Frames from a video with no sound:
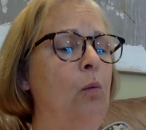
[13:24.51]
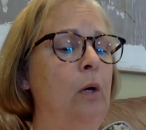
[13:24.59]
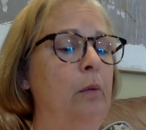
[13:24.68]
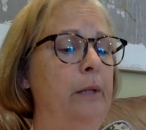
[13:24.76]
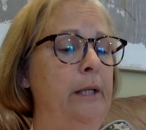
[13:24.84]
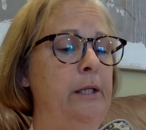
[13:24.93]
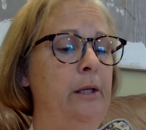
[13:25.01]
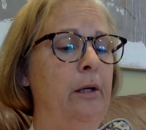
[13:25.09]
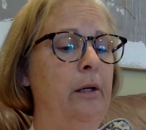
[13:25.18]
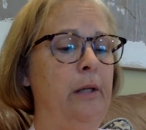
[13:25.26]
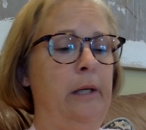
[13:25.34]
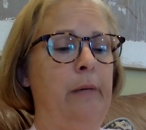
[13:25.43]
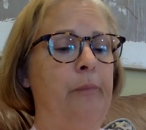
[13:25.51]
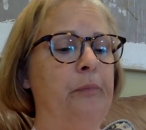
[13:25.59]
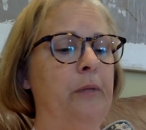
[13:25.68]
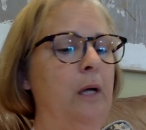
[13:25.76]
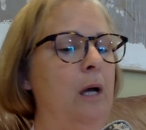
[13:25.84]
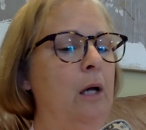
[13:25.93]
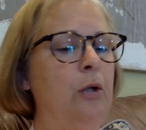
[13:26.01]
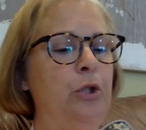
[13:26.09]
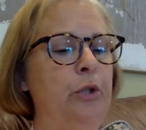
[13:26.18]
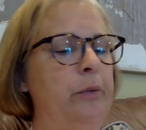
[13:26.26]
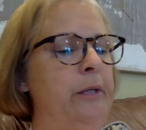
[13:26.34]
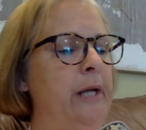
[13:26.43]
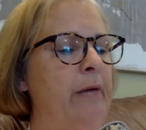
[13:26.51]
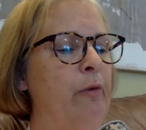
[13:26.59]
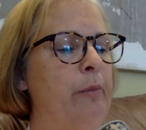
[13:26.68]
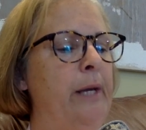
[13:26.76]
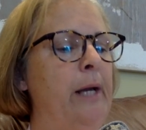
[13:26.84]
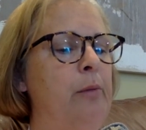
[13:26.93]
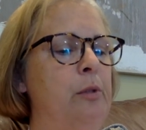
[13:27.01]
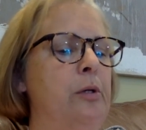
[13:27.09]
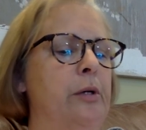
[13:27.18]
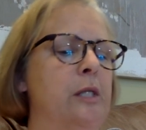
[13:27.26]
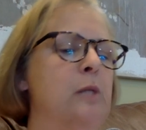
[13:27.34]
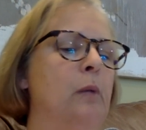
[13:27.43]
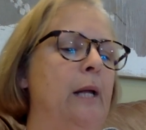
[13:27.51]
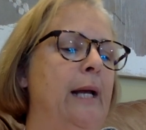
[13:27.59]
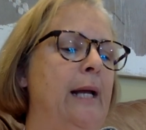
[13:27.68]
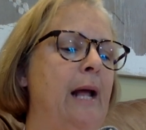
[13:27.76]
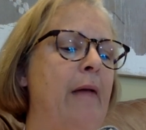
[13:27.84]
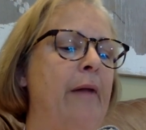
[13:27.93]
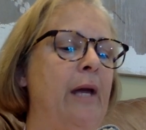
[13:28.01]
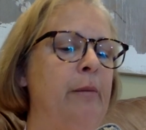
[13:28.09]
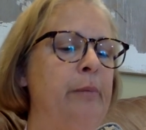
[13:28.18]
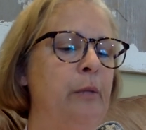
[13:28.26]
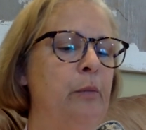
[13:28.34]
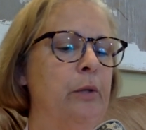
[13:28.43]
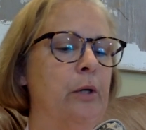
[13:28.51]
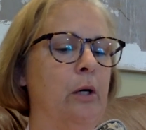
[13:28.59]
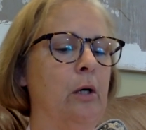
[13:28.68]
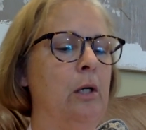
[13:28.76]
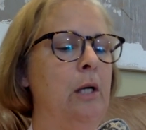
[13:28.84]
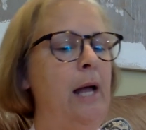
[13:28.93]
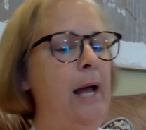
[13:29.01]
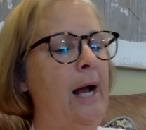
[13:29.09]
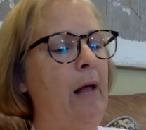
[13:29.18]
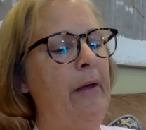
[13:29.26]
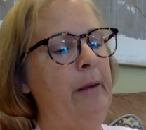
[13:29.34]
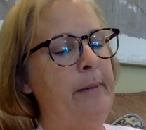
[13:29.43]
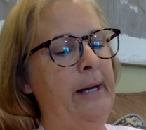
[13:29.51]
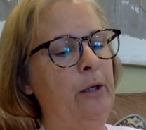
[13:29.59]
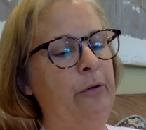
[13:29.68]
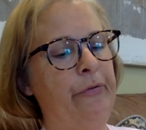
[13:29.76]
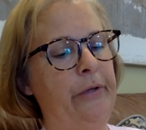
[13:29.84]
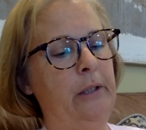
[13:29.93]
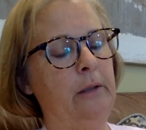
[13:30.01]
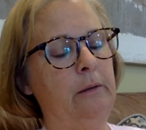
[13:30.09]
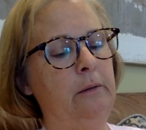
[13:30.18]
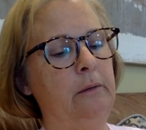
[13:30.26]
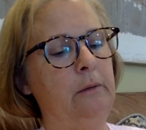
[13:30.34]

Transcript: What would he do to them? She would never be able to explain how they had been with her, how they made her feel.